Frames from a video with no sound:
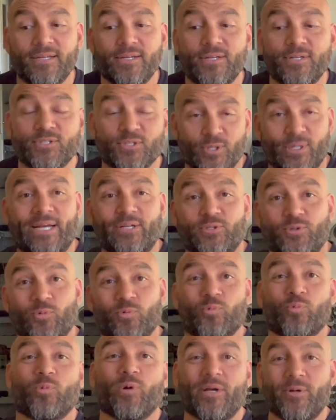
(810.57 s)
So now to
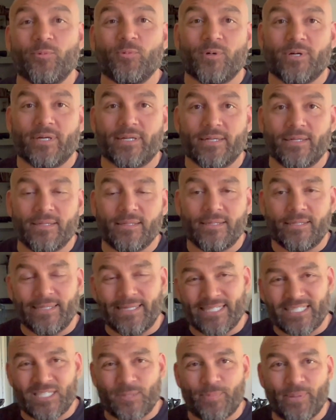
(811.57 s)
run one,
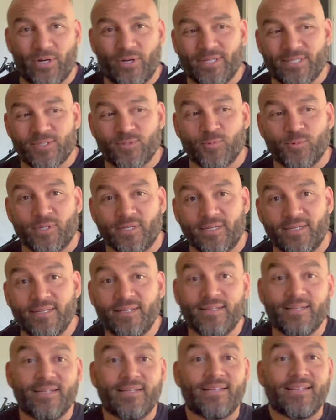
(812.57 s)
experience one,
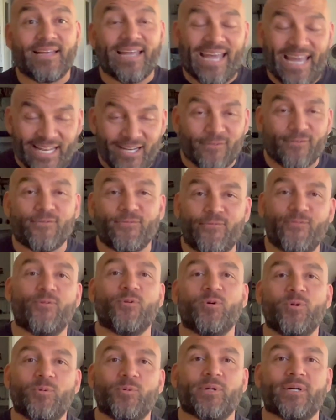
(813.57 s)
and a
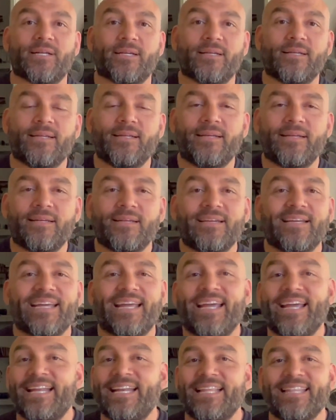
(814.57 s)
full one,
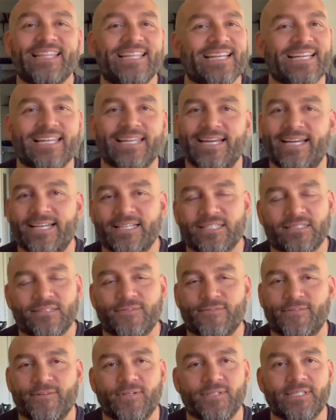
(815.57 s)
anything less
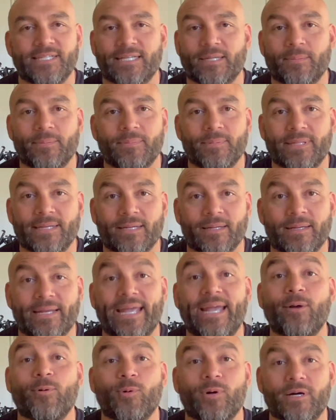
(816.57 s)
feels like a
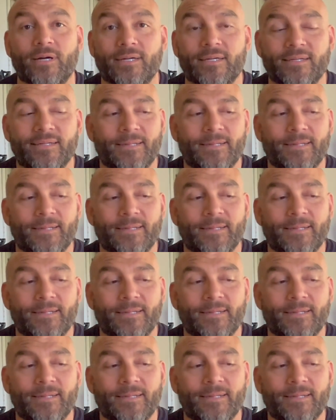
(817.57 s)
cakewalk.